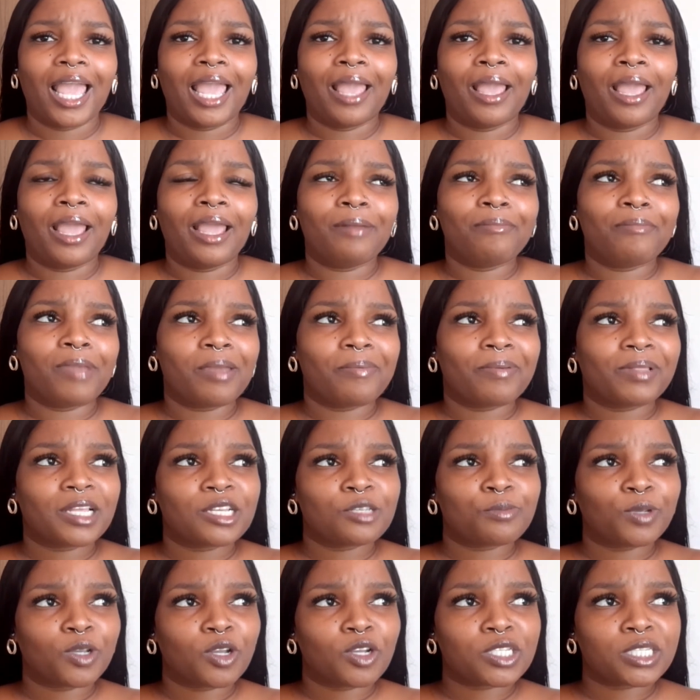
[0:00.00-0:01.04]
And maybe
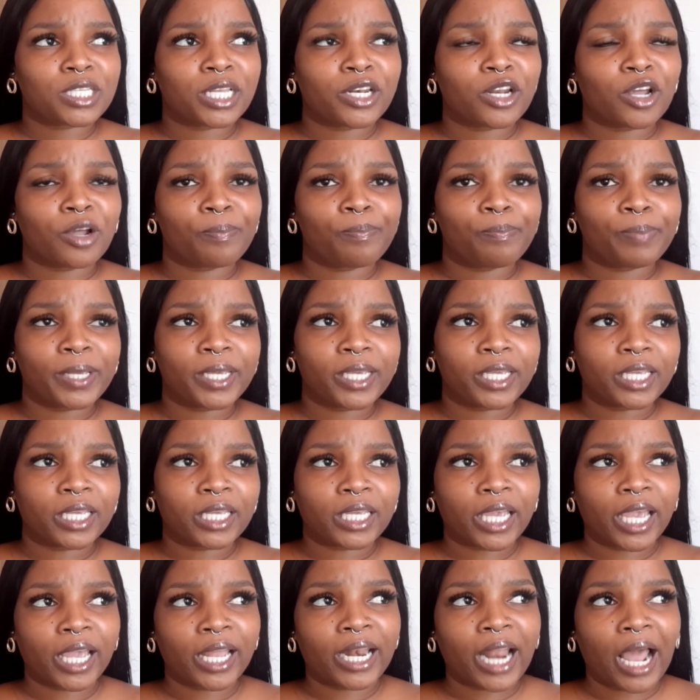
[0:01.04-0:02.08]
that's because they're not
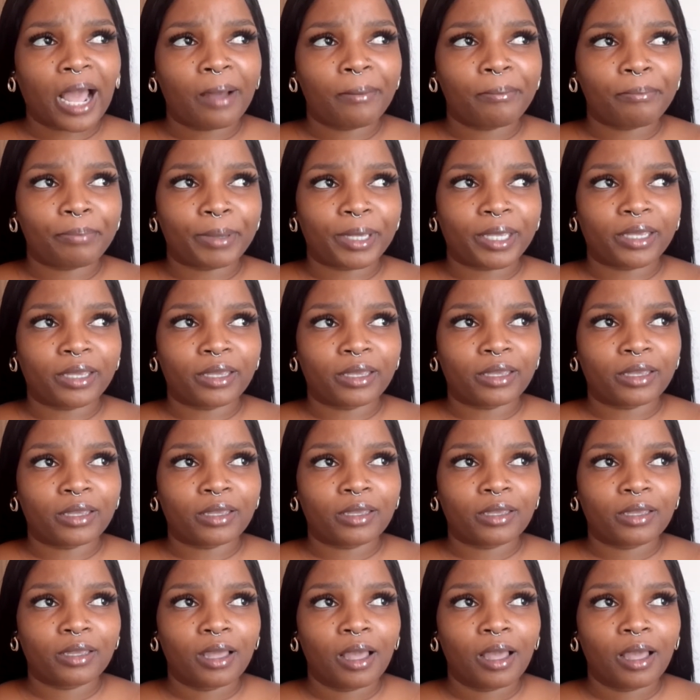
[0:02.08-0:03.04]
picky and I'm picky.